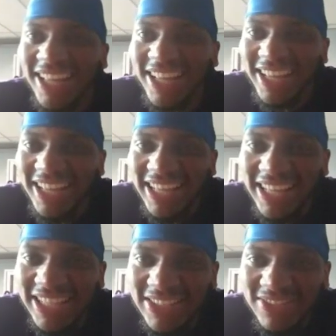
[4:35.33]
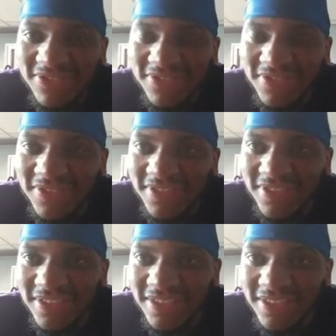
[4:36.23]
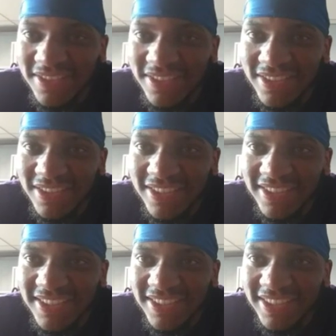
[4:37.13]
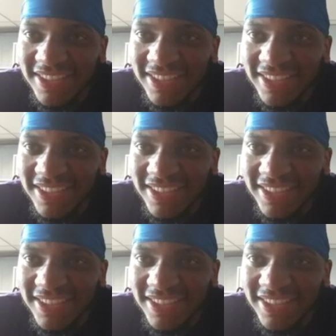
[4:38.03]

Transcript: Nobody speaks.